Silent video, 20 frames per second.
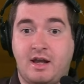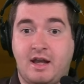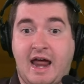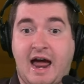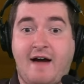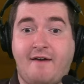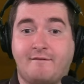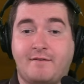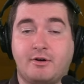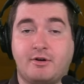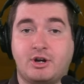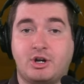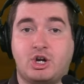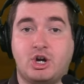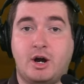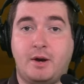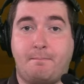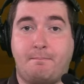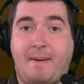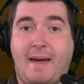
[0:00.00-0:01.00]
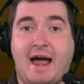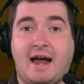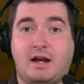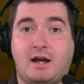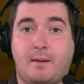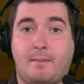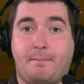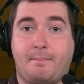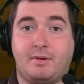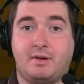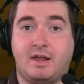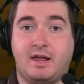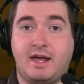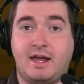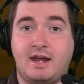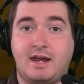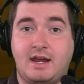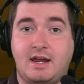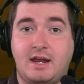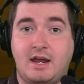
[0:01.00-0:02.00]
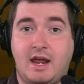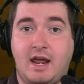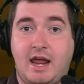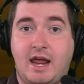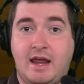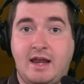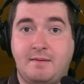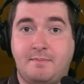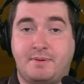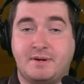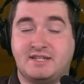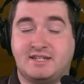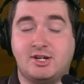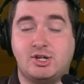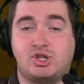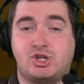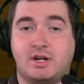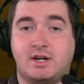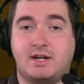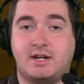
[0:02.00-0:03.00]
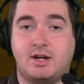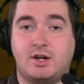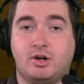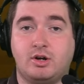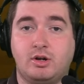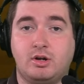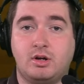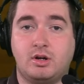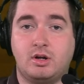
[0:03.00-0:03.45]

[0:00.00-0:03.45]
not very good backup play in position here.